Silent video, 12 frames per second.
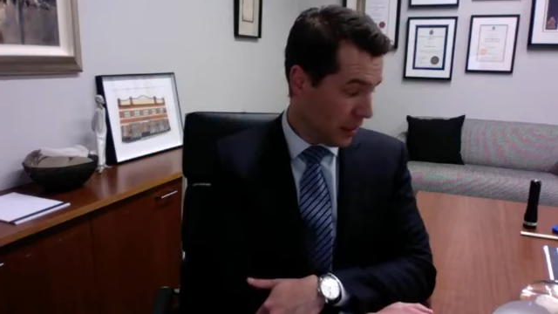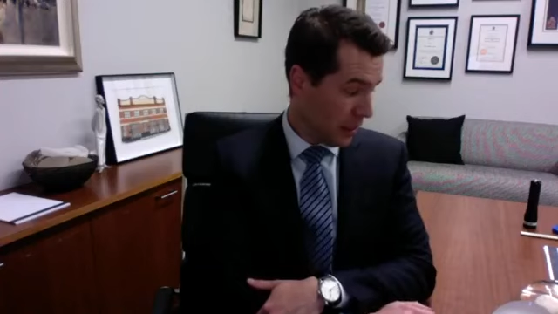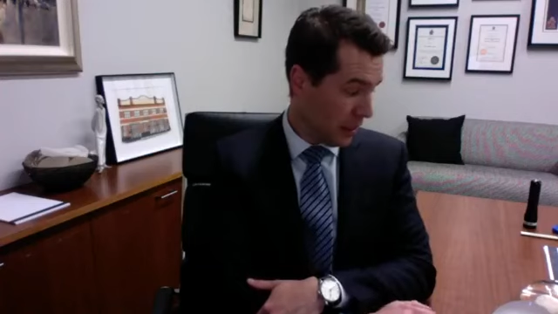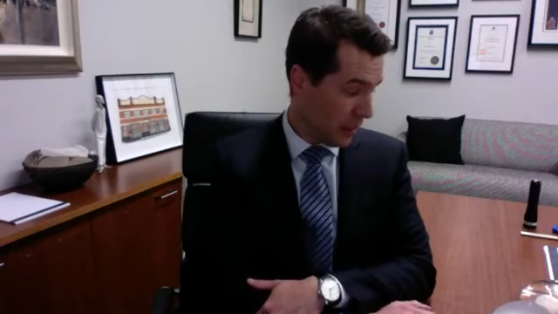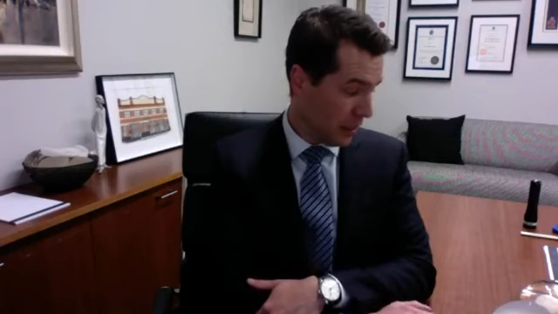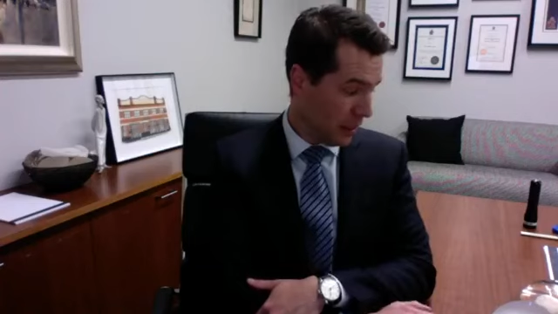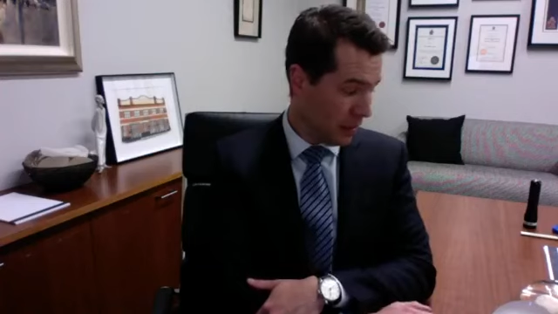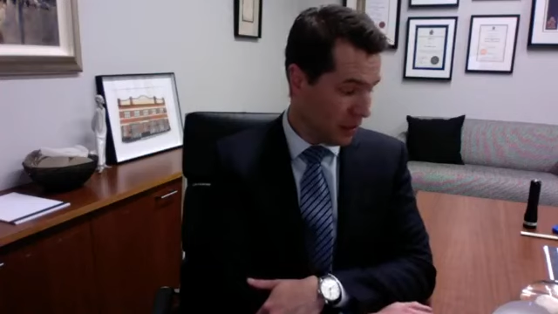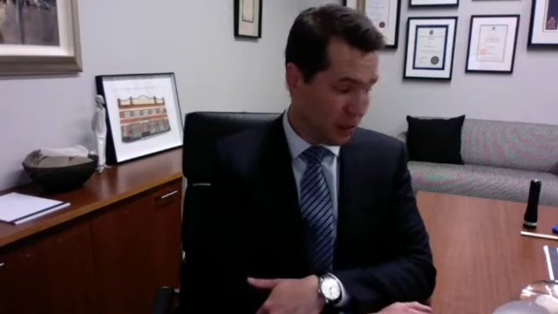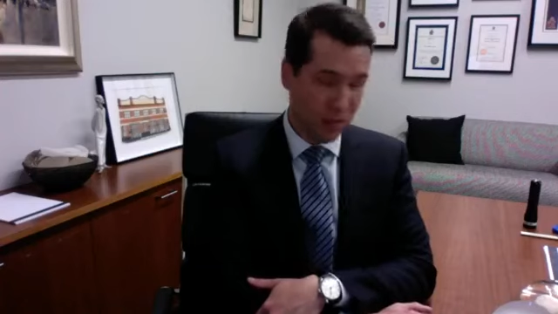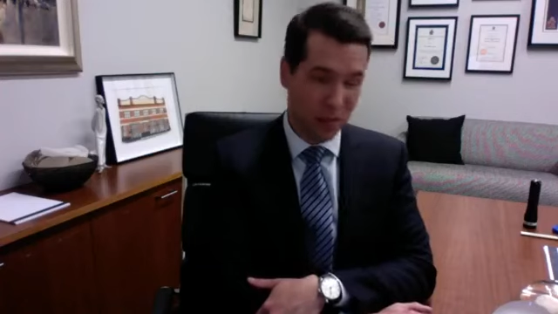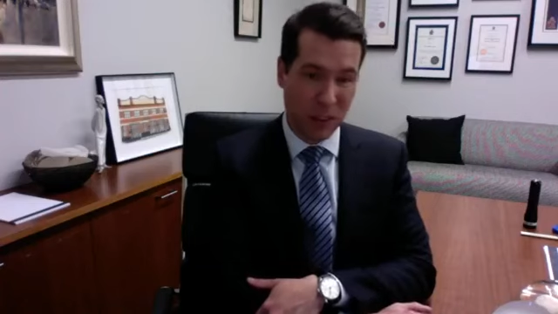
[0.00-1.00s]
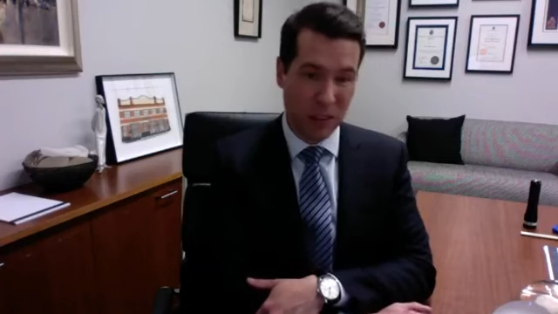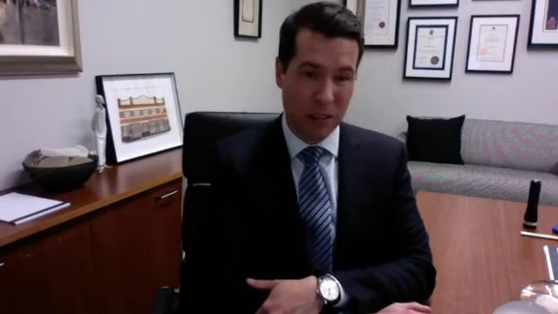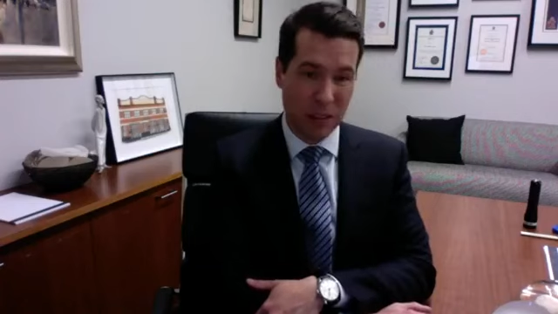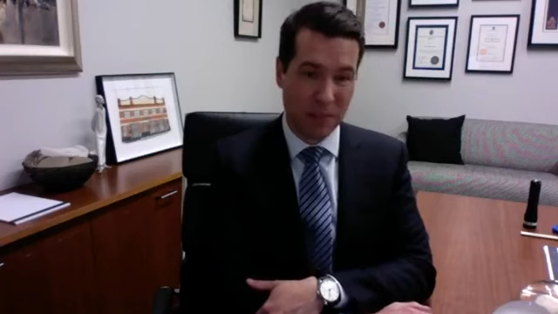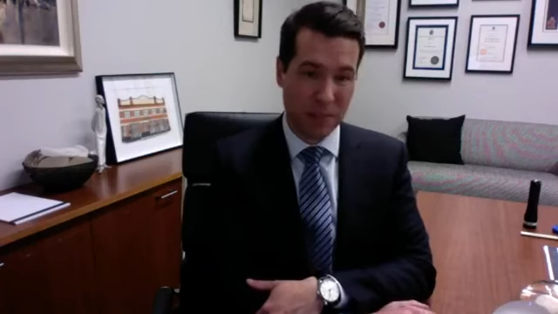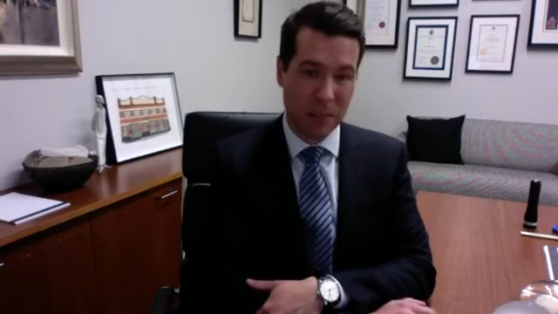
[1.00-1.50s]
and lots of
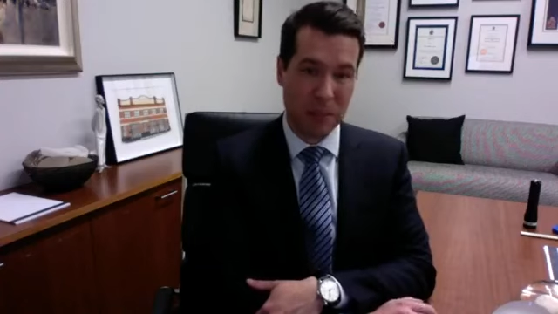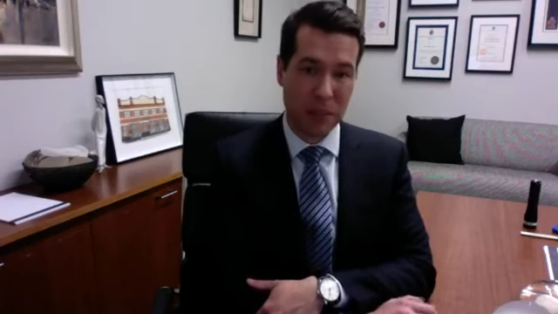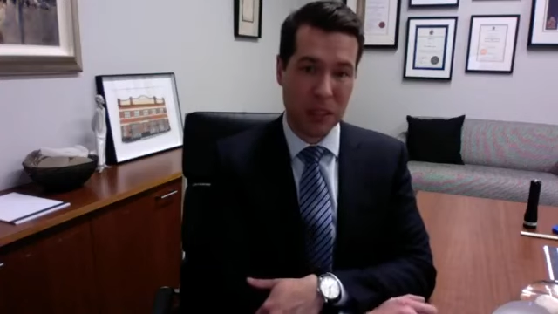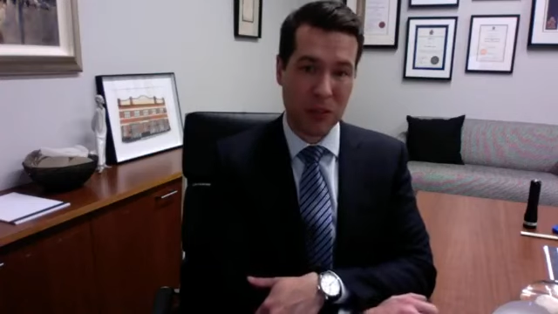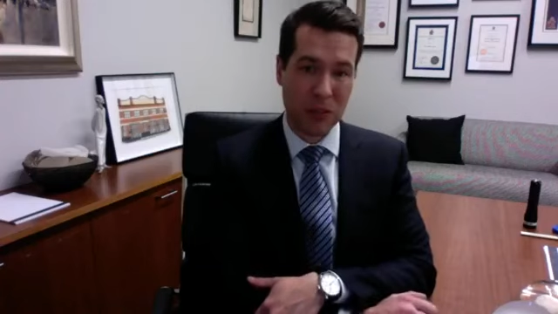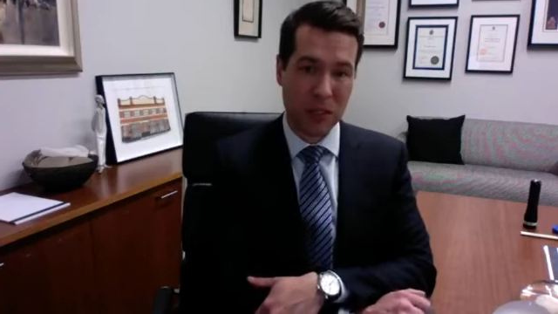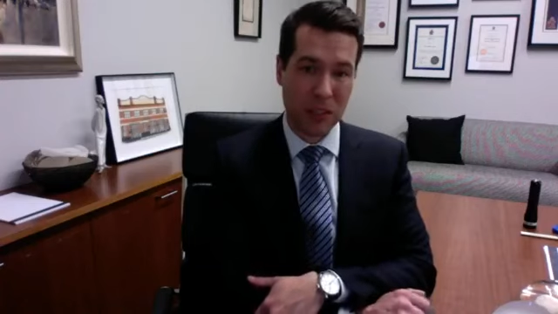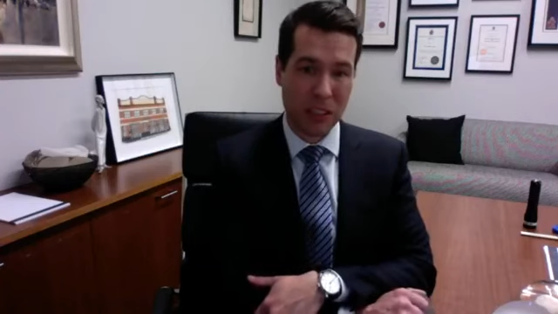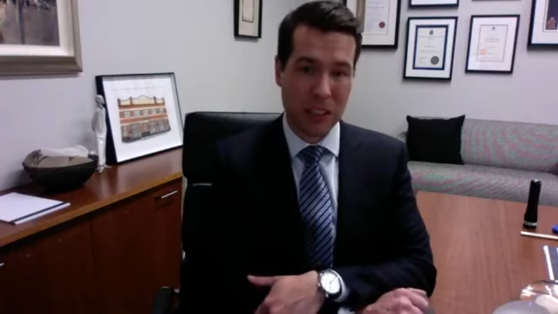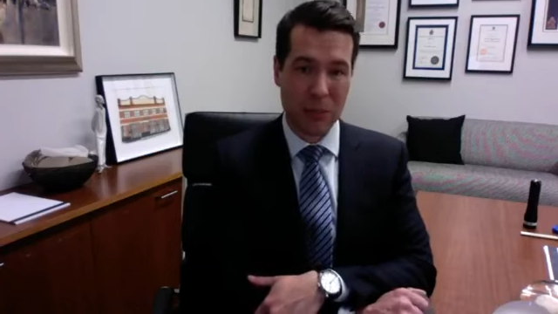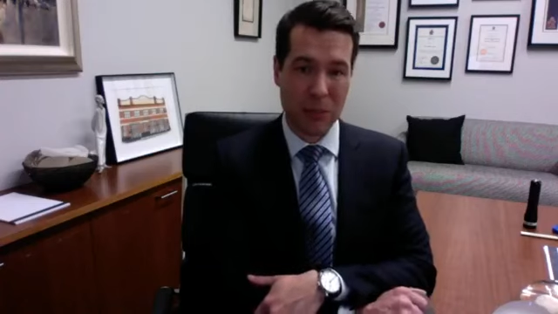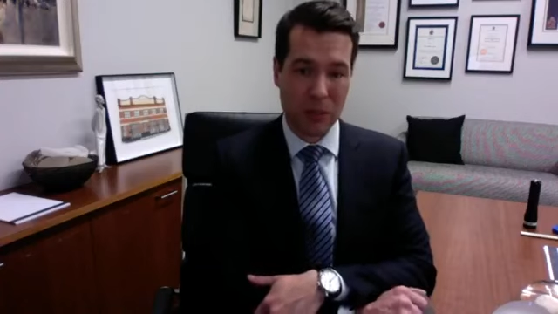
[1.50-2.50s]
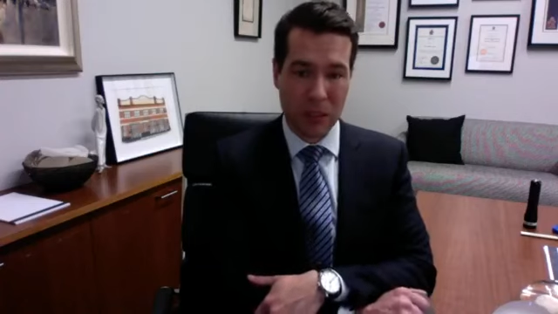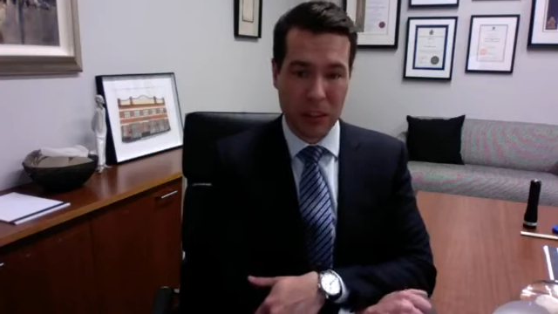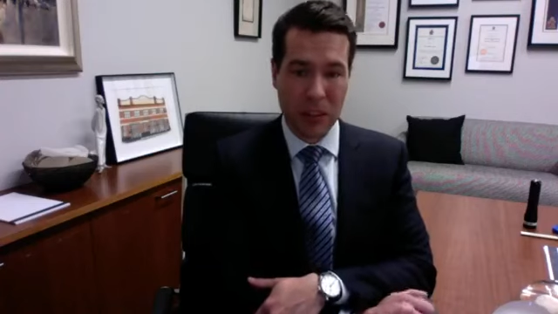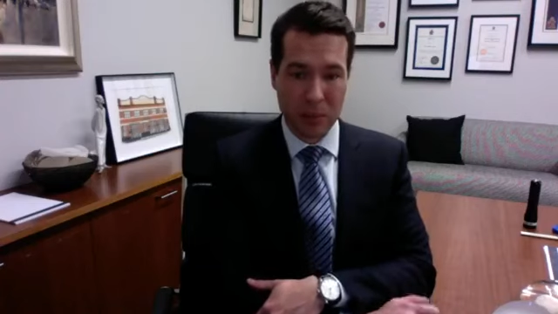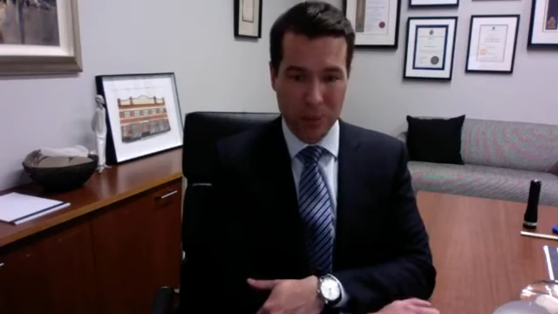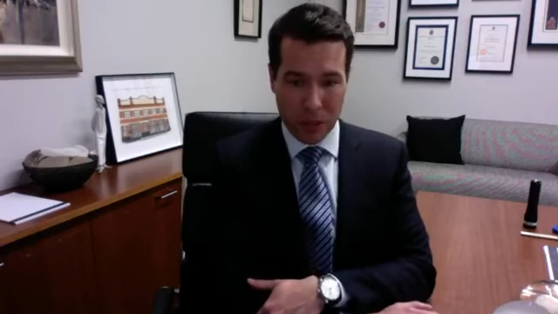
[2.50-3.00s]
follow-up to make sure that things are
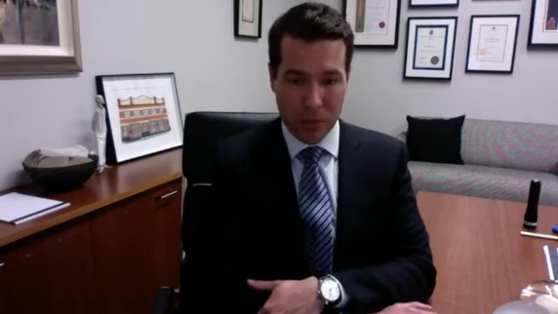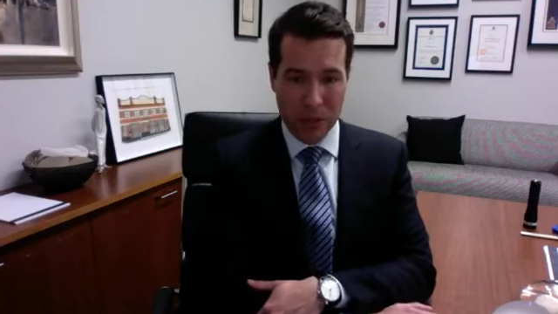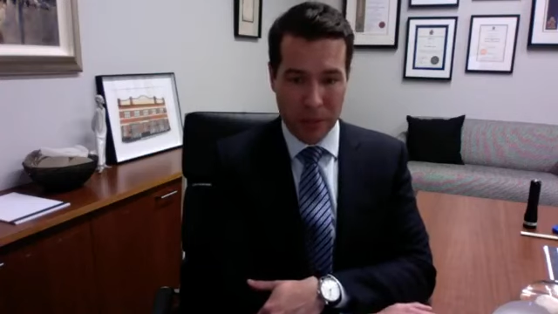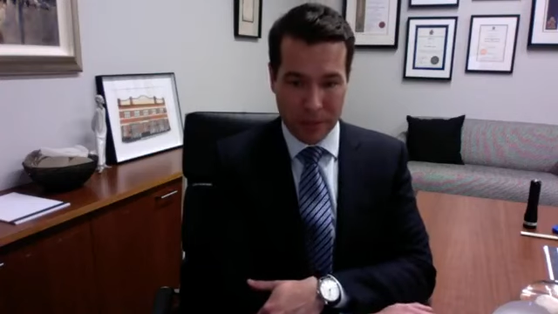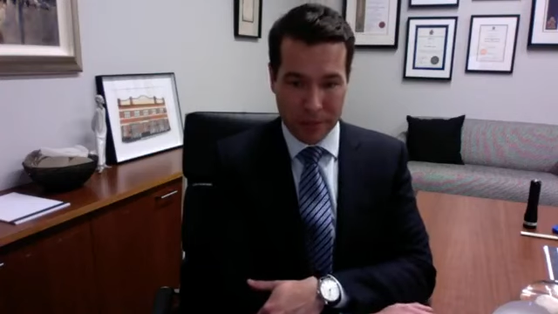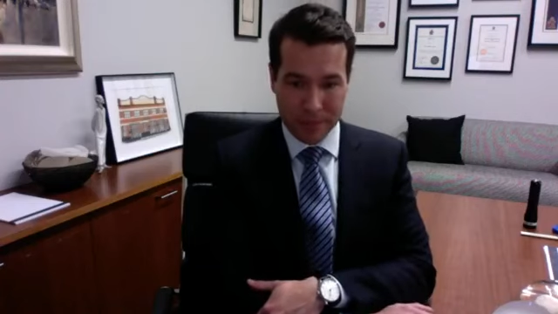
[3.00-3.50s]
progressing appropriately.